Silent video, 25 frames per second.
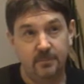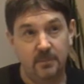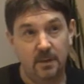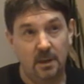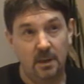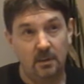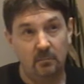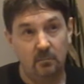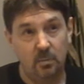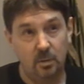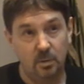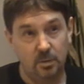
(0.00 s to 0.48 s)

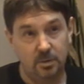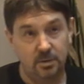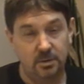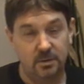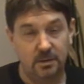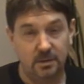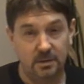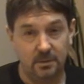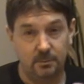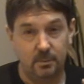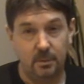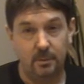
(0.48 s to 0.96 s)
and
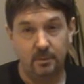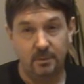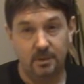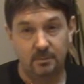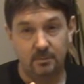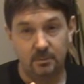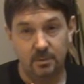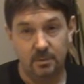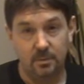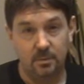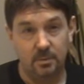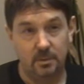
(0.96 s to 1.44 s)
mostly it's probably
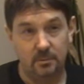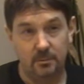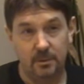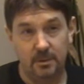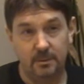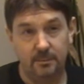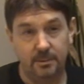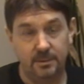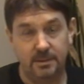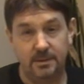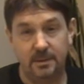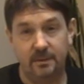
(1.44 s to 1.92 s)
in between
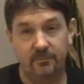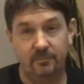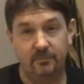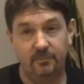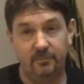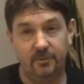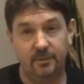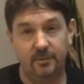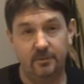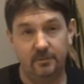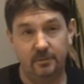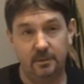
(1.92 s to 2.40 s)
maybe
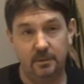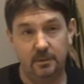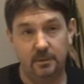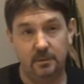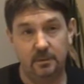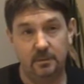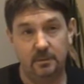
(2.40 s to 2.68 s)
750.